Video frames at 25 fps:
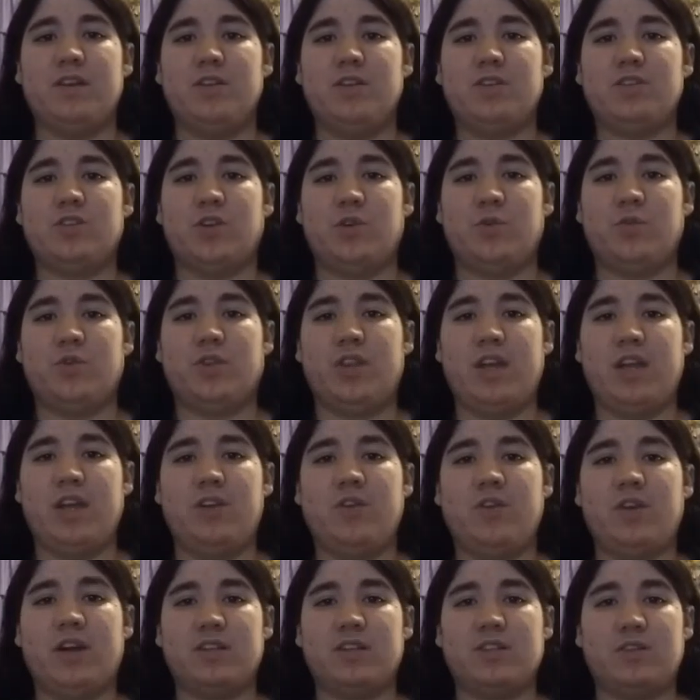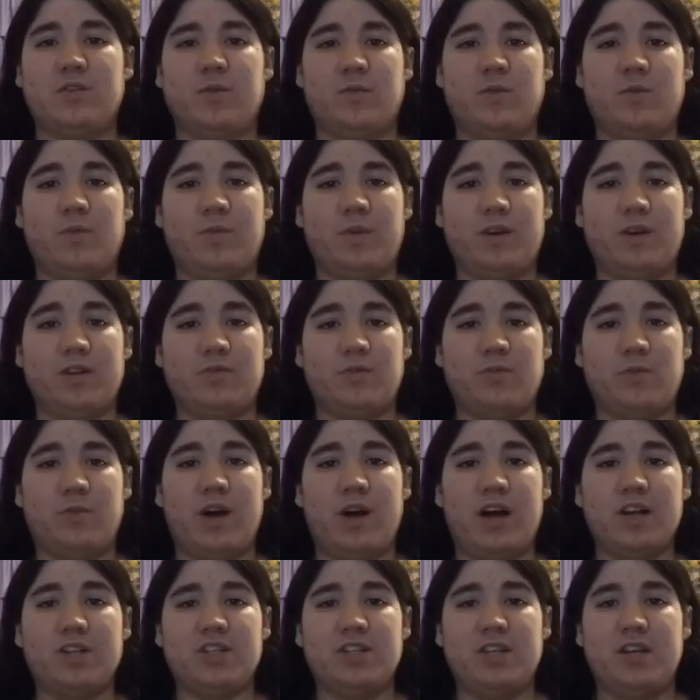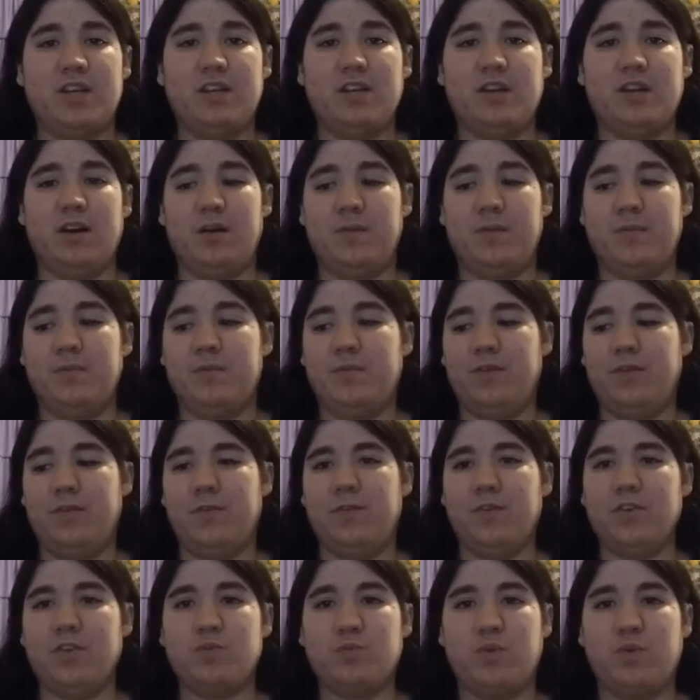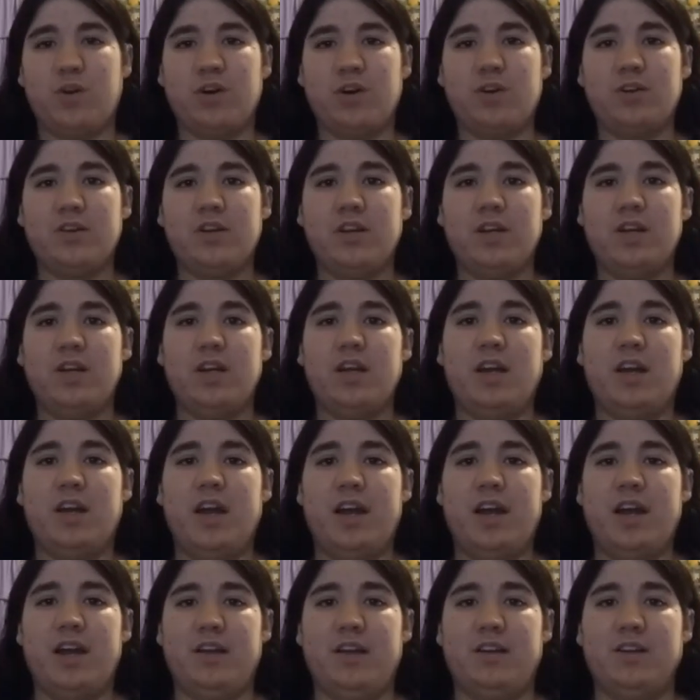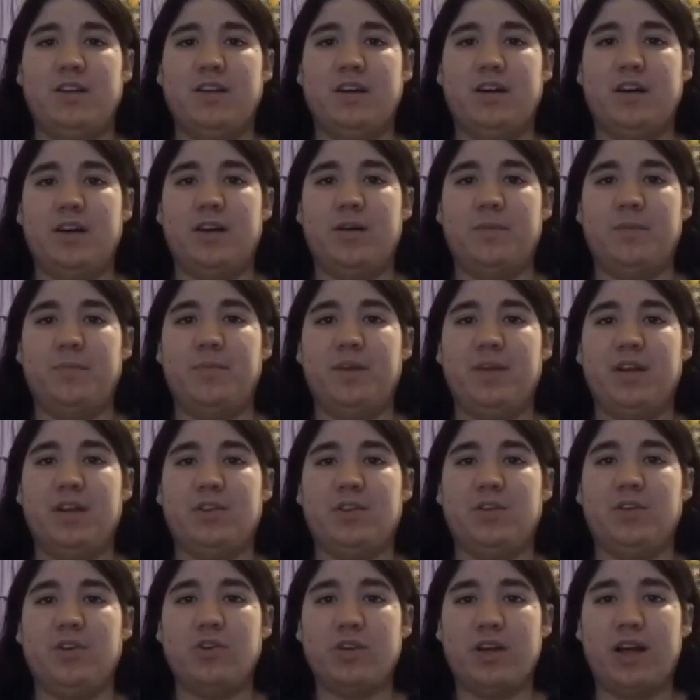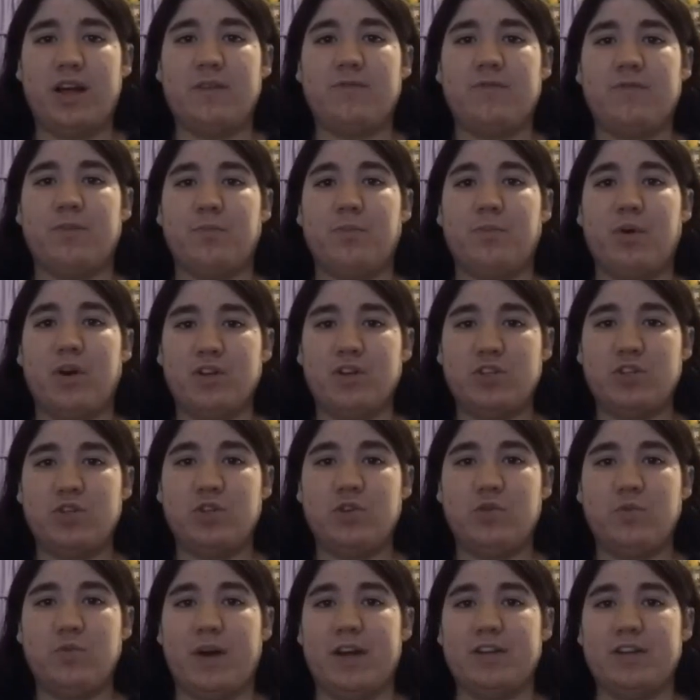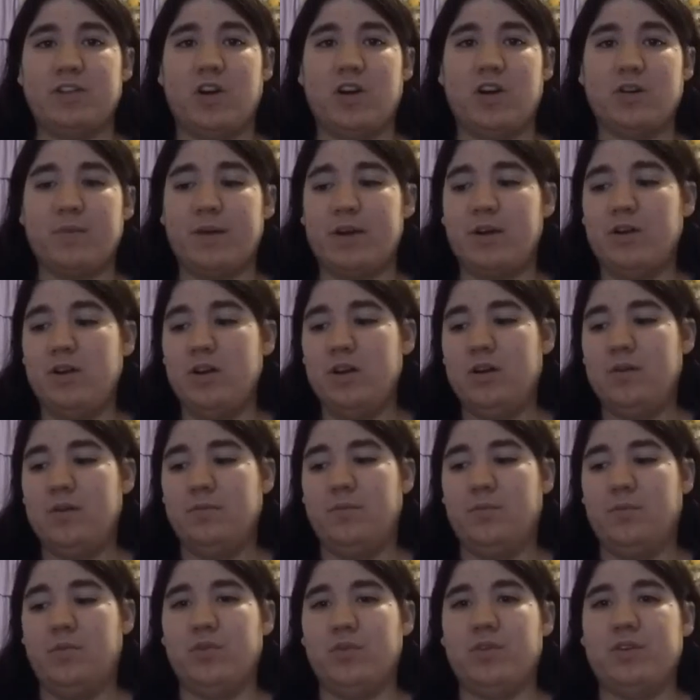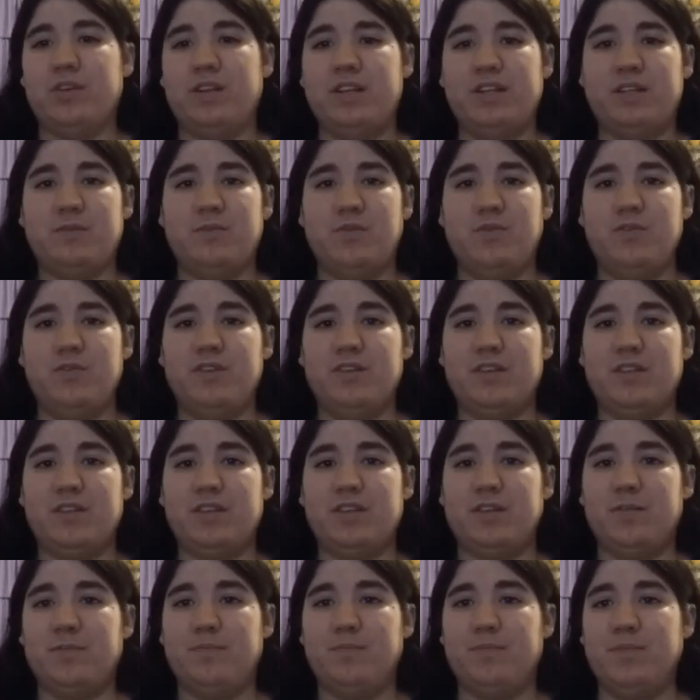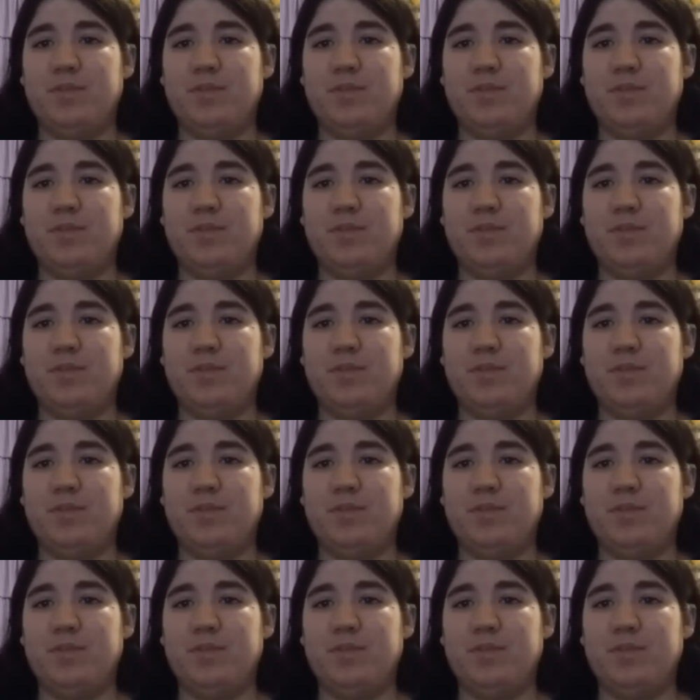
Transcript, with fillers: So thank you guys so much for watching um, the first part, and um, be on the lookout for part two where I talk about more of these movies.